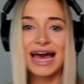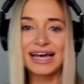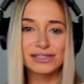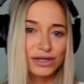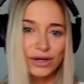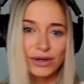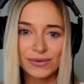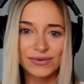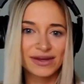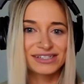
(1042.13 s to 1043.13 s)
And
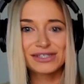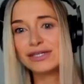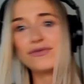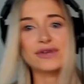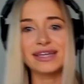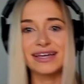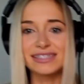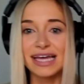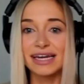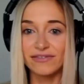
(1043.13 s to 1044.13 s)
so it's just a really
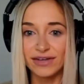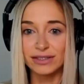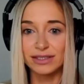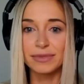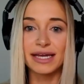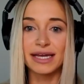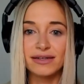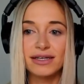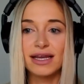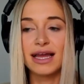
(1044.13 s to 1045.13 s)
exciting field to be in.